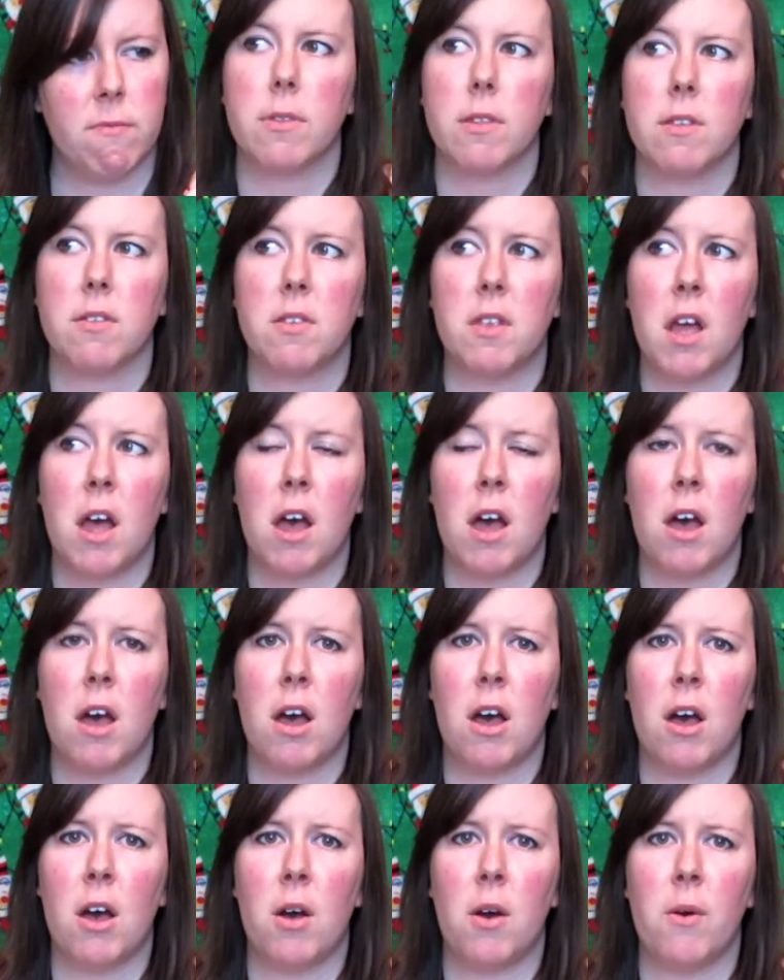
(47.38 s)
So,
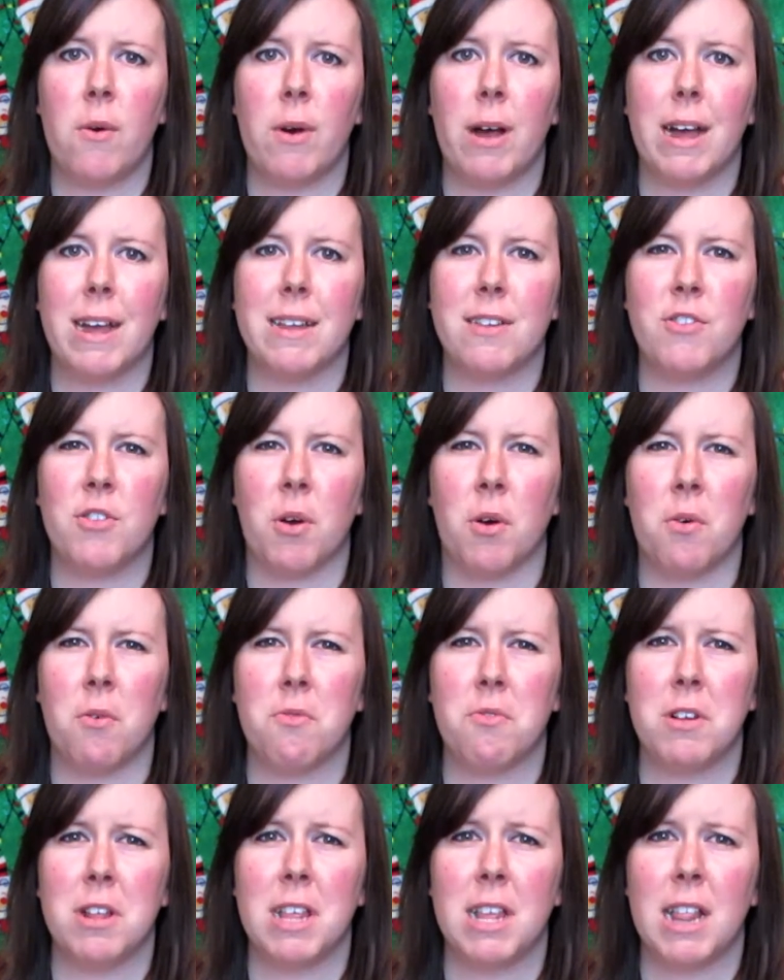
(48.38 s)
I don't
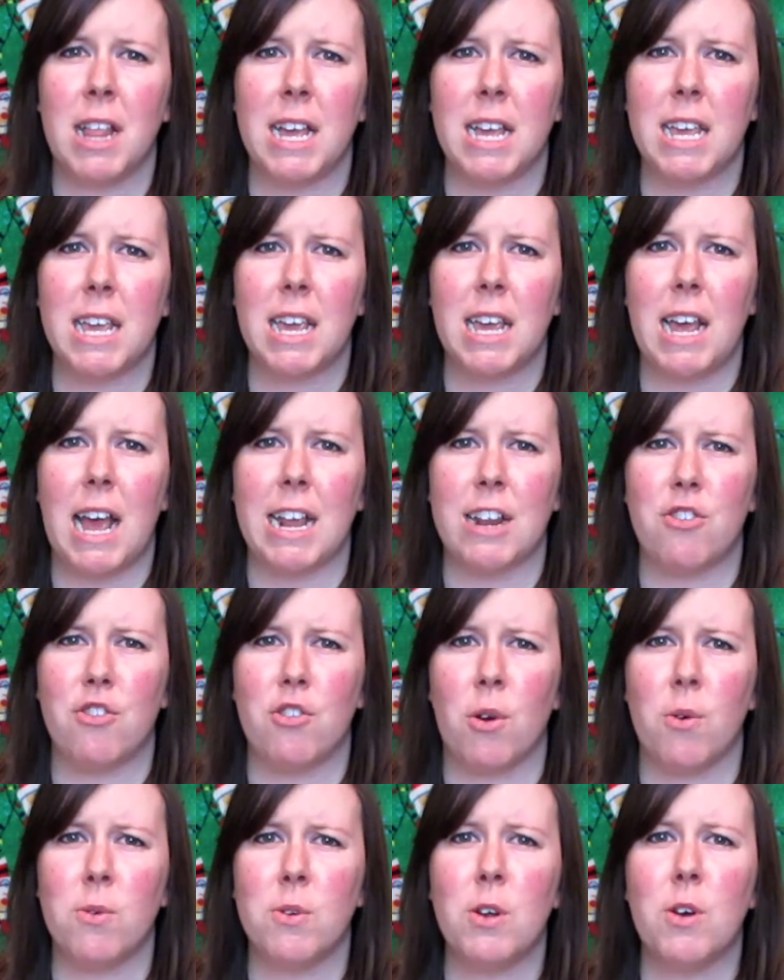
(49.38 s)
really like it. I
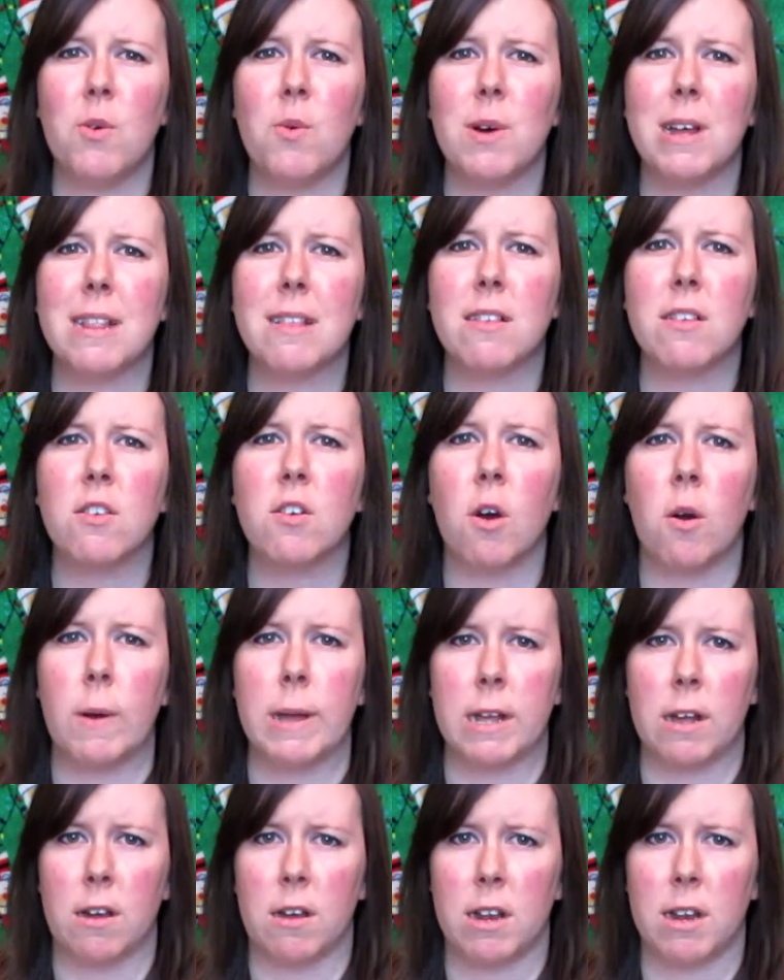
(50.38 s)
don't know what's
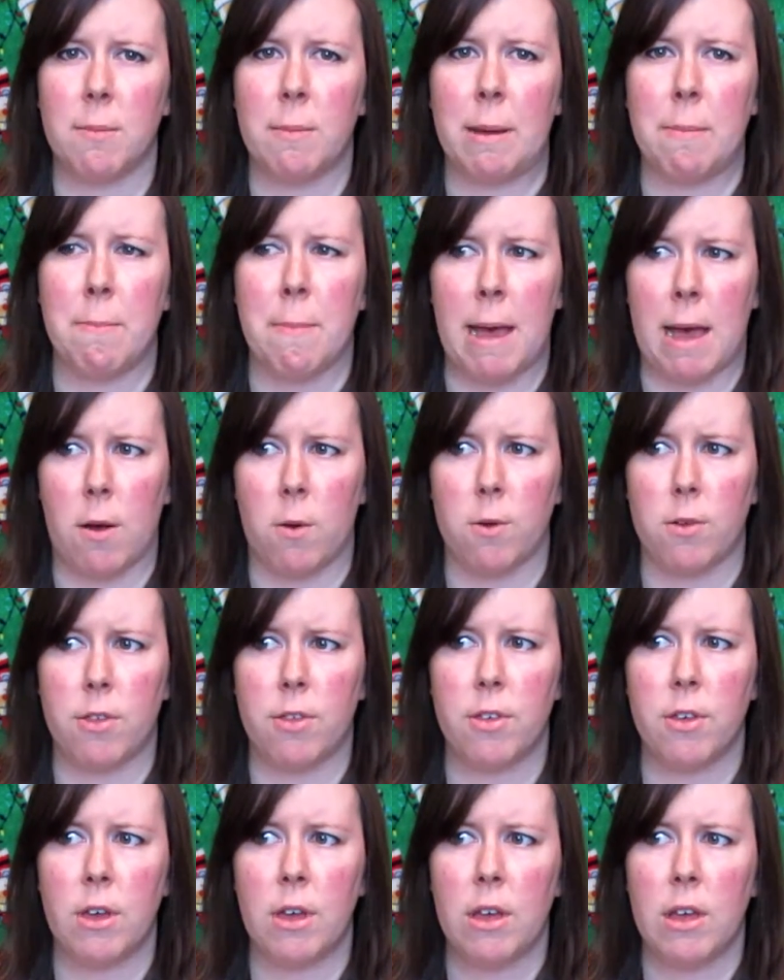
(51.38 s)
going on in my
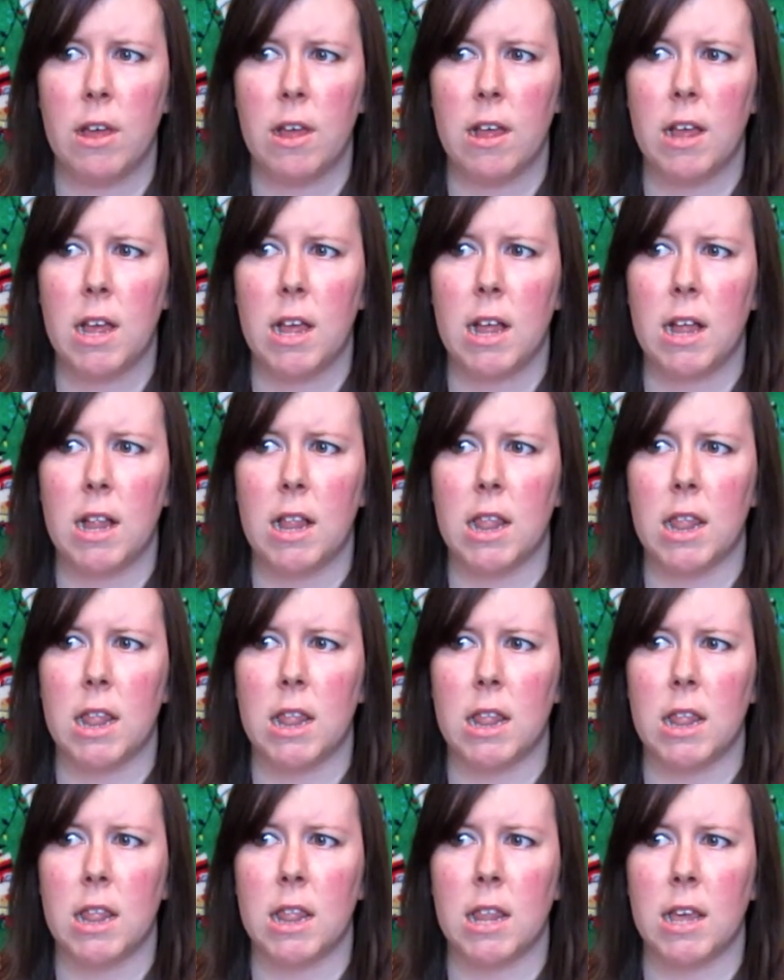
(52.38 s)
mouth.
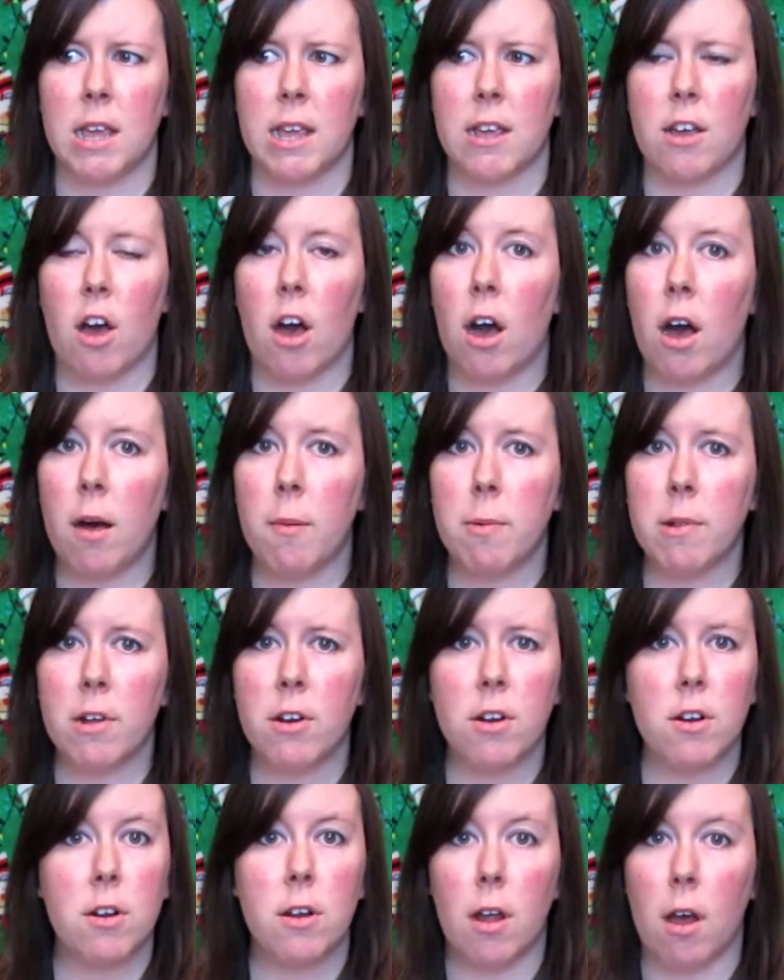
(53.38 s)
Like,
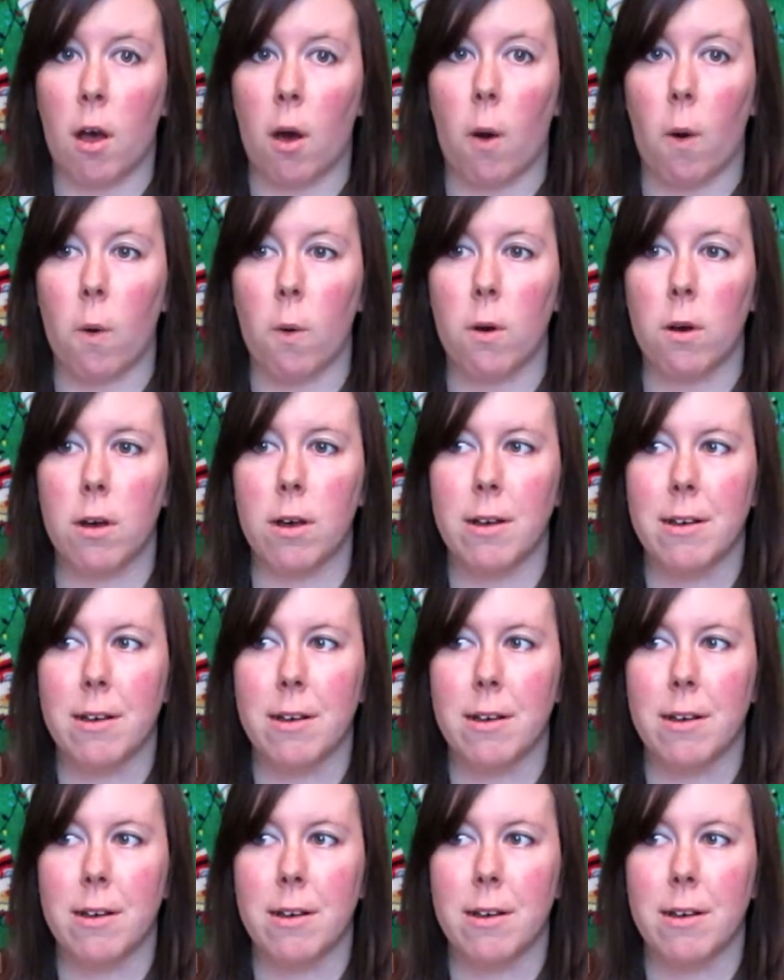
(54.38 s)
cobbler? No.